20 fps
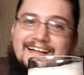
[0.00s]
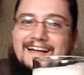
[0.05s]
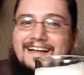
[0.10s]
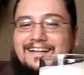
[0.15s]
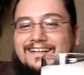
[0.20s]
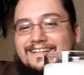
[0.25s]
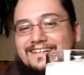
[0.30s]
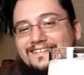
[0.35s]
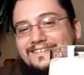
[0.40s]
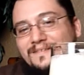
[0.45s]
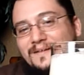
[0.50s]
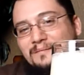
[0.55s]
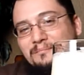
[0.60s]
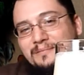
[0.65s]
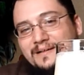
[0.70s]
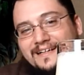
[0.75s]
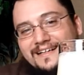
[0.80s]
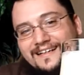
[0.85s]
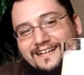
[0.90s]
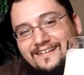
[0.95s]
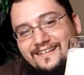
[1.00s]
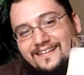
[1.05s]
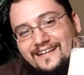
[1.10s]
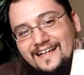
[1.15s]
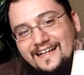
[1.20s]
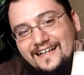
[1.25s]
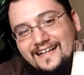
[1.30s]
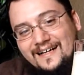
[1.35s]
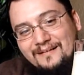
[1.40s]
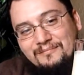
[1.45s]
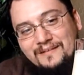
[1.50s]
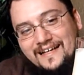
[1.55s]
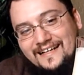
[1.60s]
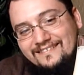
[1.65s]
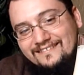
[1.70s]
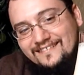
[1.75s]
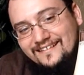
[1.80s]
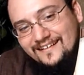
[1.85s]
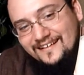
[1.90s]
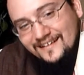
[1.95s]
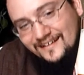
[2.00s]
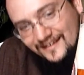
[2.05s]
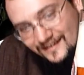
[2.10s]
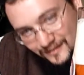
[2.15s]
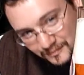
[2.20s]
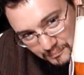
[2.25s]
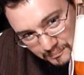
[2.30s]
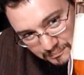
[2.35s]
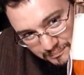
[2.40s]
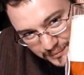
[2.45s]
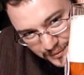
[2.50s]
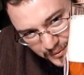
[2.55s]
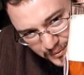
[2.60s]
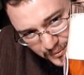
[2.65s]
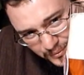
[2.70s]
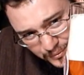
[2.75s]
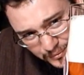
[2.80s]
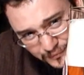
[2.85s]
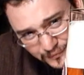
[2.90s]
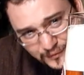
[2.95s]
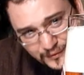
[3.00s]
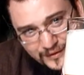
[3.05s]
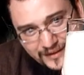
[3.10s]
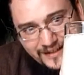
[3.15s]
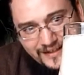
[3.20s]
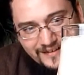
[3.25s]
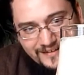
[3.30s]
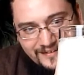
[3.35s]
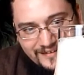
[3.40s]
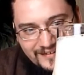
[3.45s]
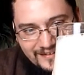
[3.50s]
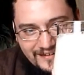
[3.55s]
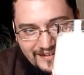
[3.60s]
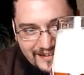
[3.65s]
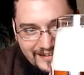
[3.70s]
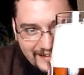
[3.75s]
don't know if you're picking all that up. That's a beautiful color.